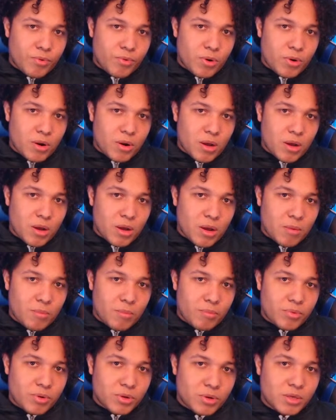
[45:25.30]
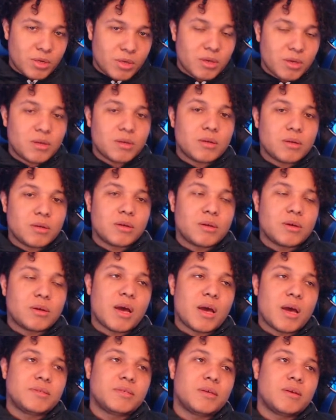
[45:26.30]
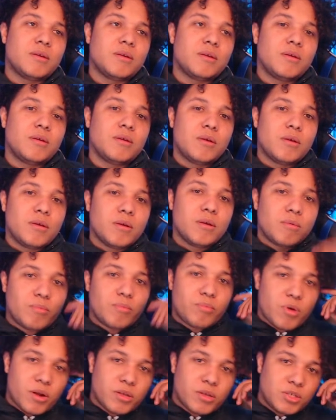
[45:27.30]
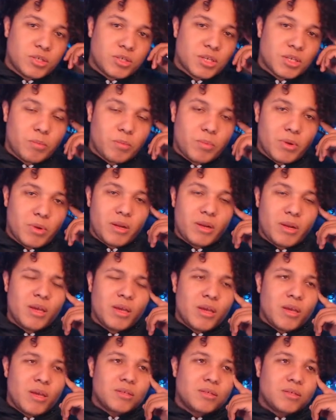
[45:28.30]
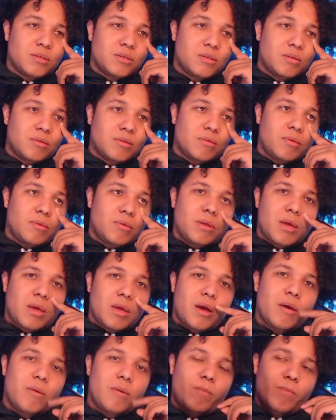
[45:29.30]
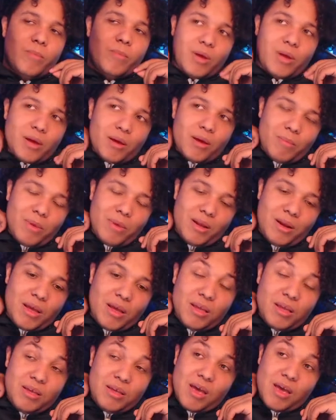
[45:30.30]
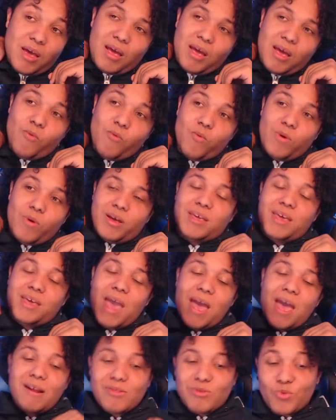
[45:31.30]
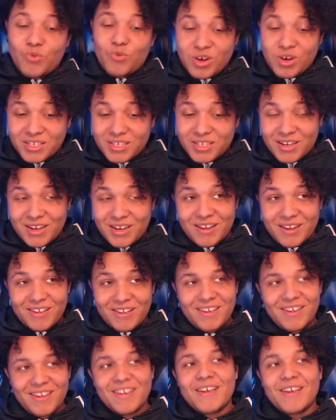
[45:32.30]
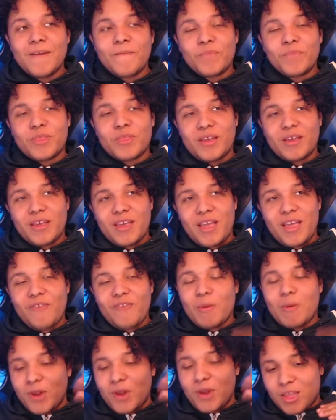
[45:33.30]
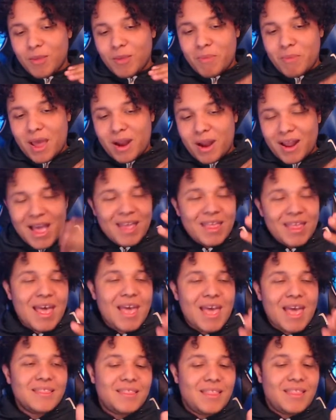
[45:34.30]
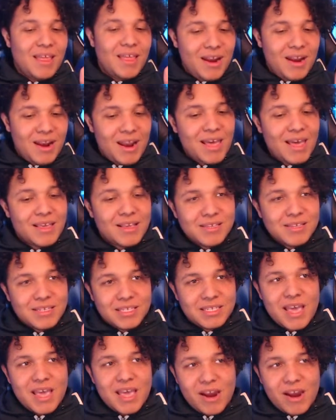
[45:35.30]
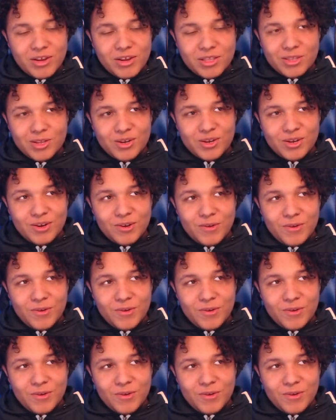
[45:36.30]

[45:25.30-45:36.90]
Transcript: I see, prodigious ability. I mean, Kenneth was. If I'm looking back, I didn't like his character,